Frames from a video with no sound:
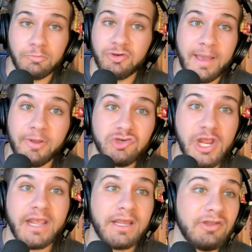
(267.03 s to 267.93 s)
Teven
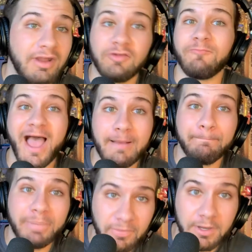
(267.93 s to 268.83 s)
Jenkins and his
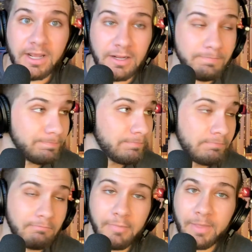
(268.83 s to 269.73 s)
viability
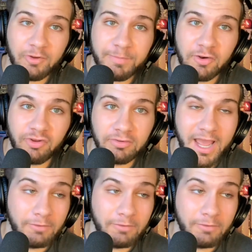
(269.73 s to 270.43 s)
on this Bears O-line.